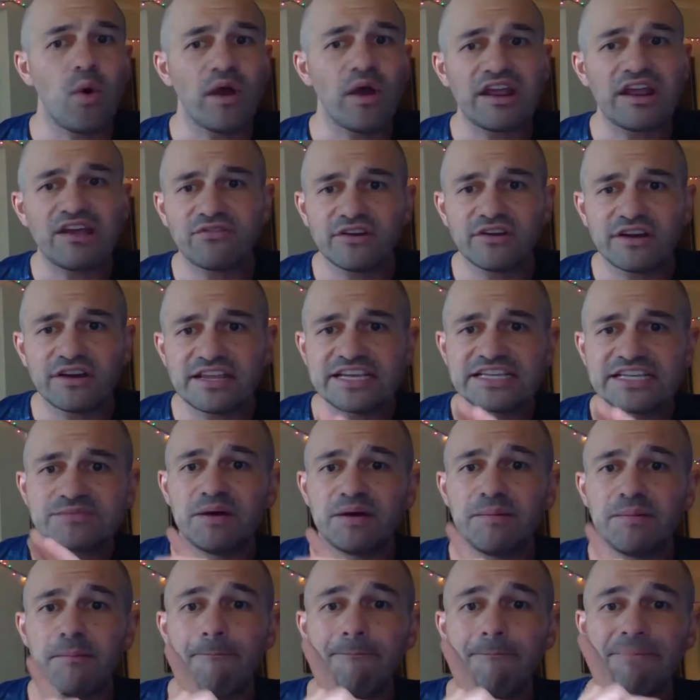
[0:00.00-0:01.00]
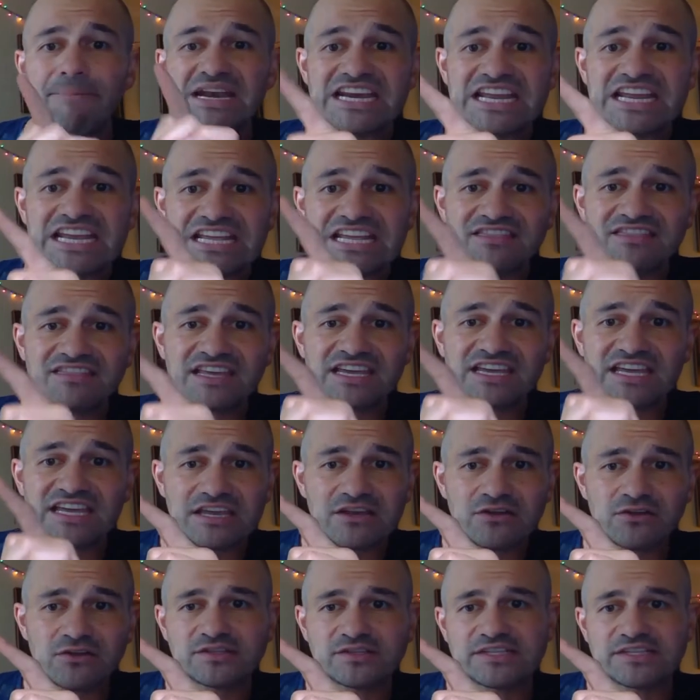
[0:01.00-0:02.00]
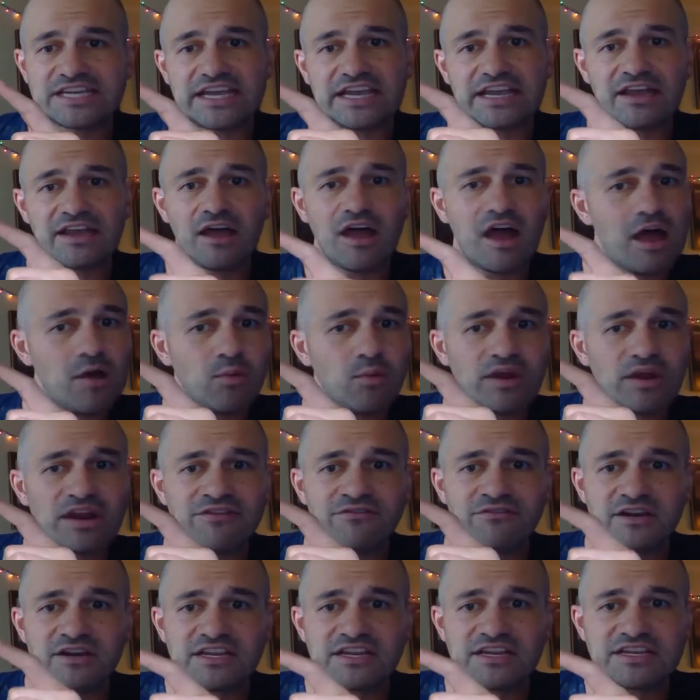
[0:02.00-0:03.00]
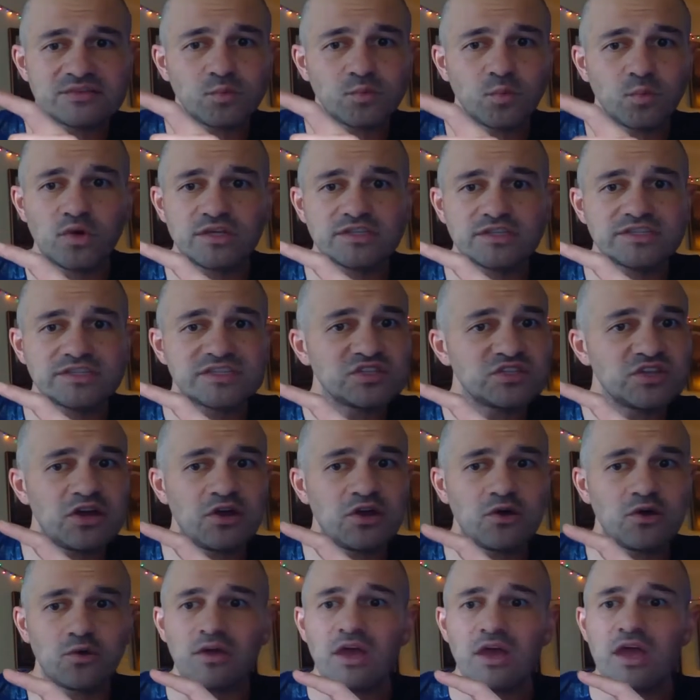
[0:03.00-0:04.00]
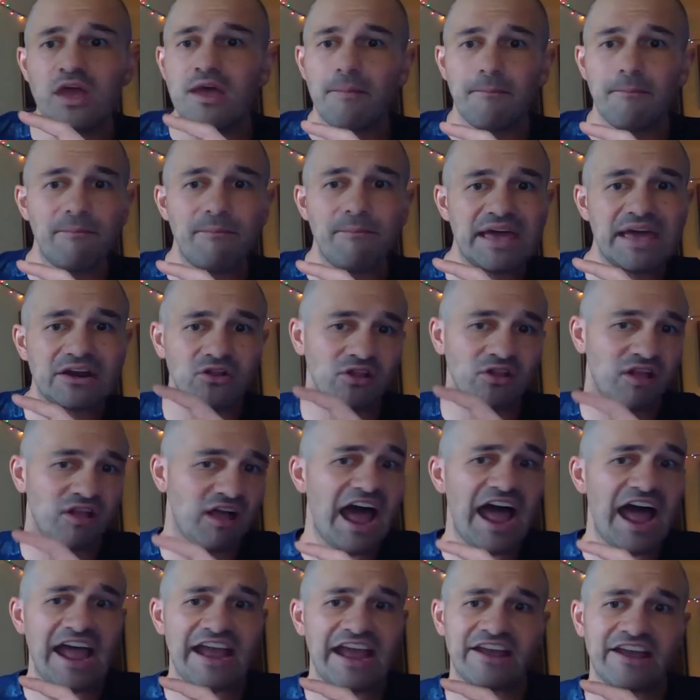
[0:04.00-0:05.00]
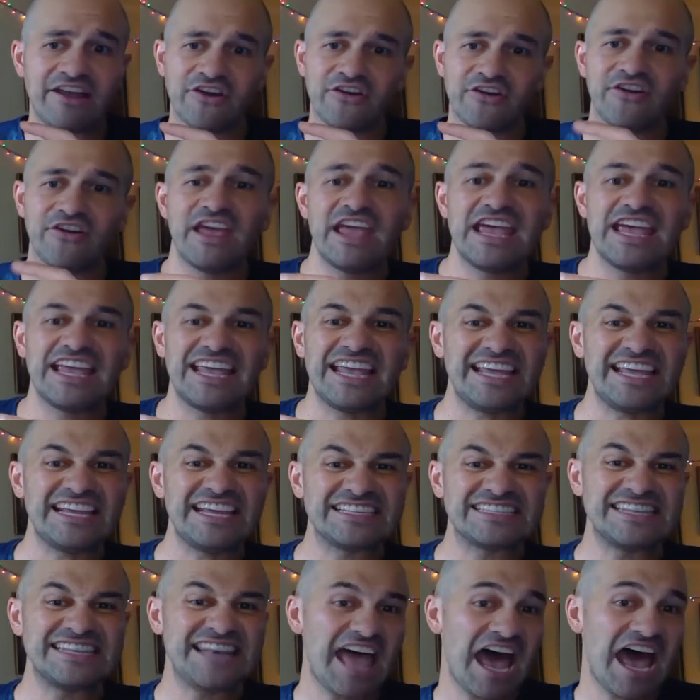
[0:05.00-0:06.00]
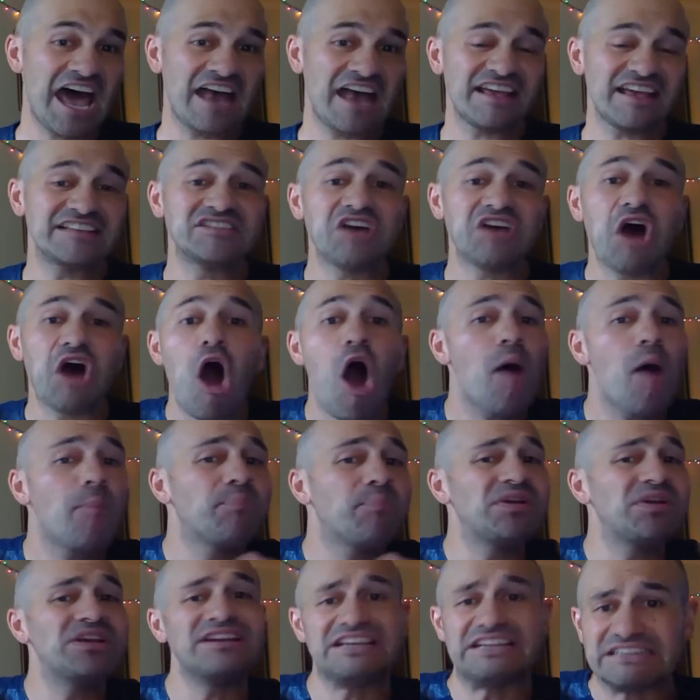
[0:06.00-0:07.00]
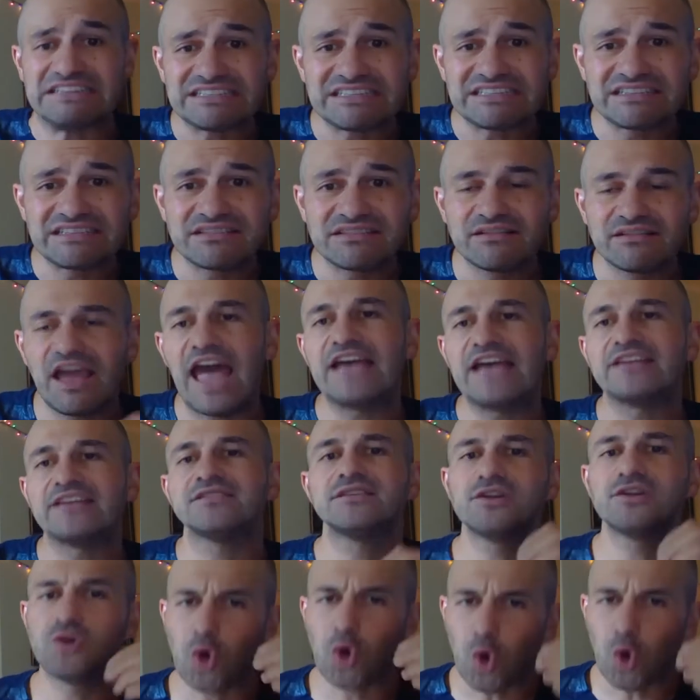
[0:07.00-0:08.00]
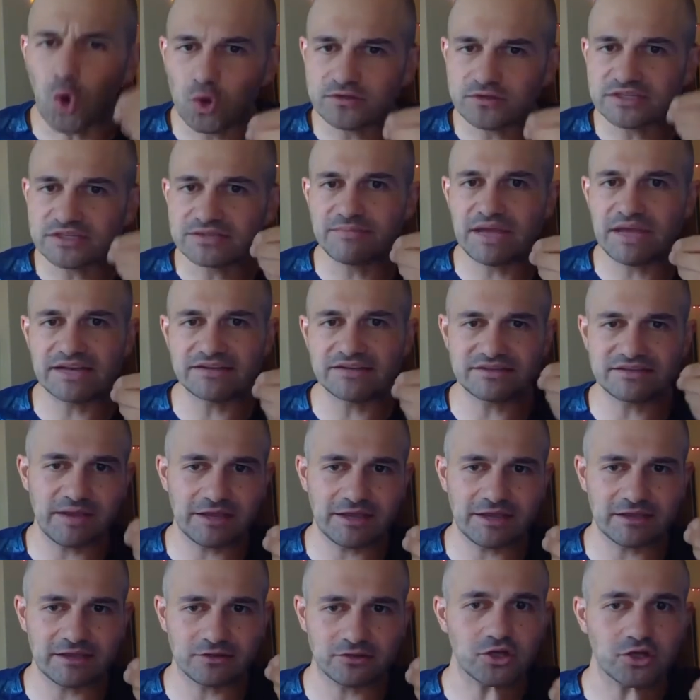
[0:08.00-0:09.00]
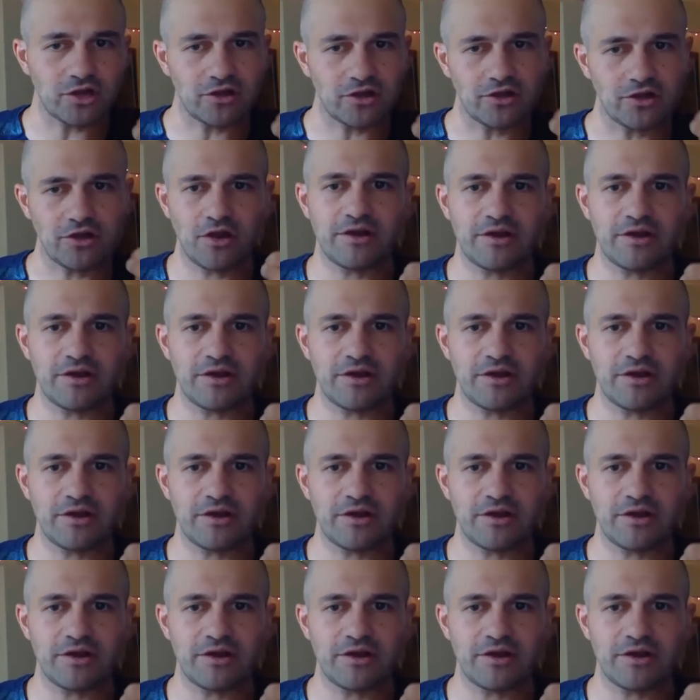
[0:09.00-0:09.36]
whatever it is, but beneath the gilding, whatever it is, wood, stone, metal, iron, it is not as opulent as the gold is meant to make it look.